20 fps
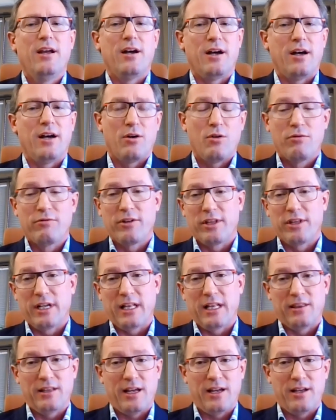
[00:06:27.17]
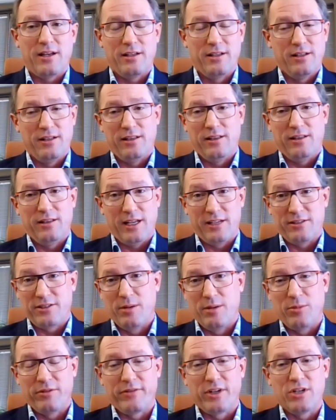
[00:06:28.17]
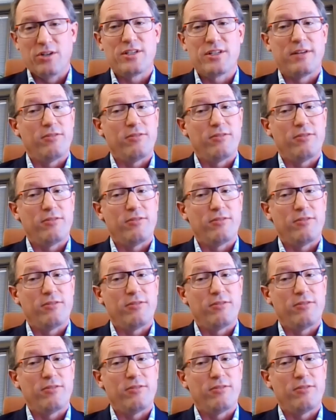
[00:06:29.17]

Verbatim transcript: Uh, over the last number of years,